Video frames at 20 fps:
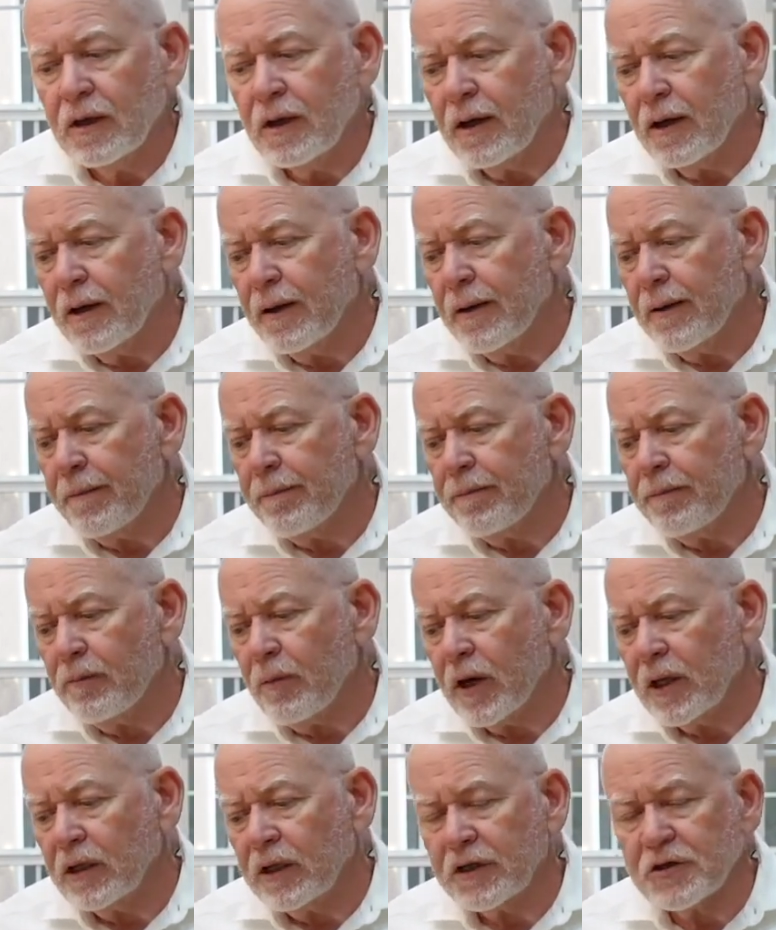
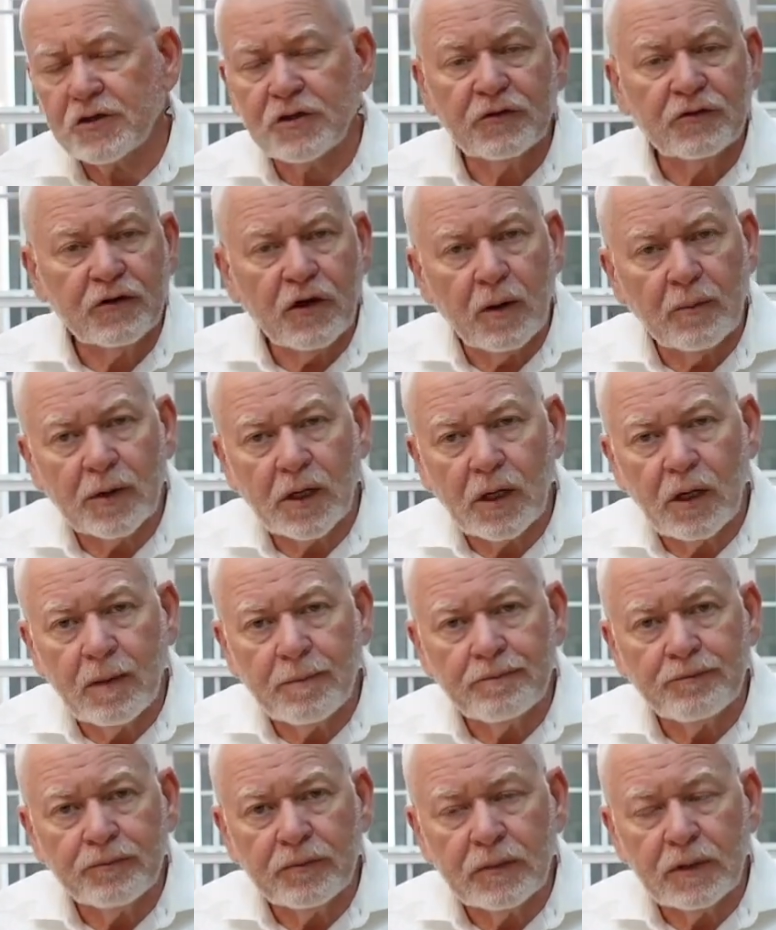My election's coming
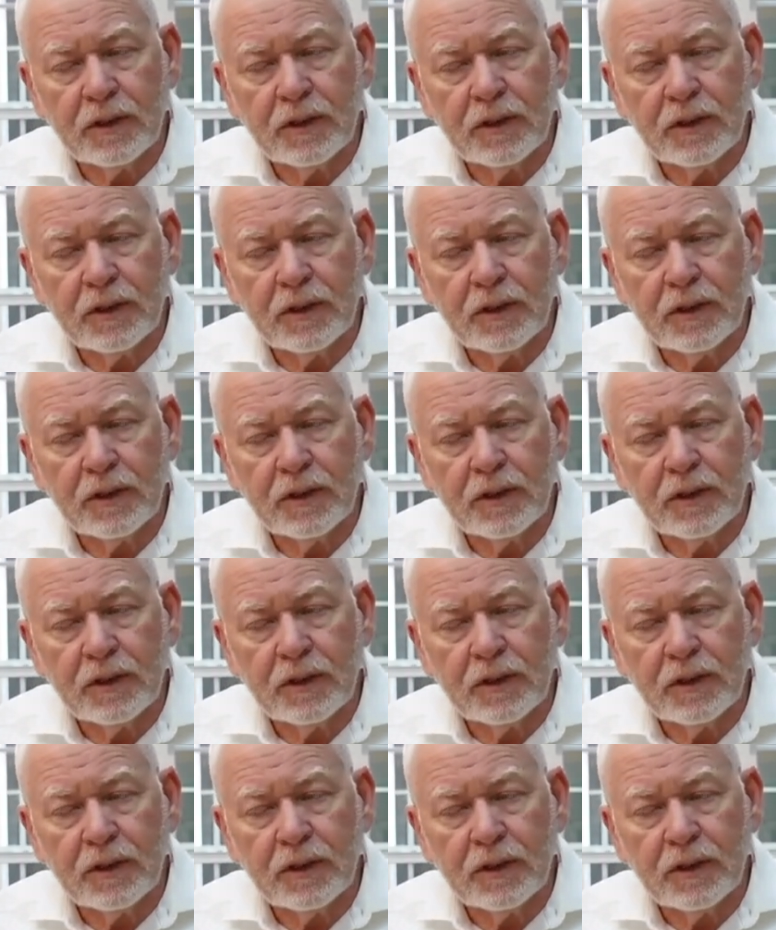up.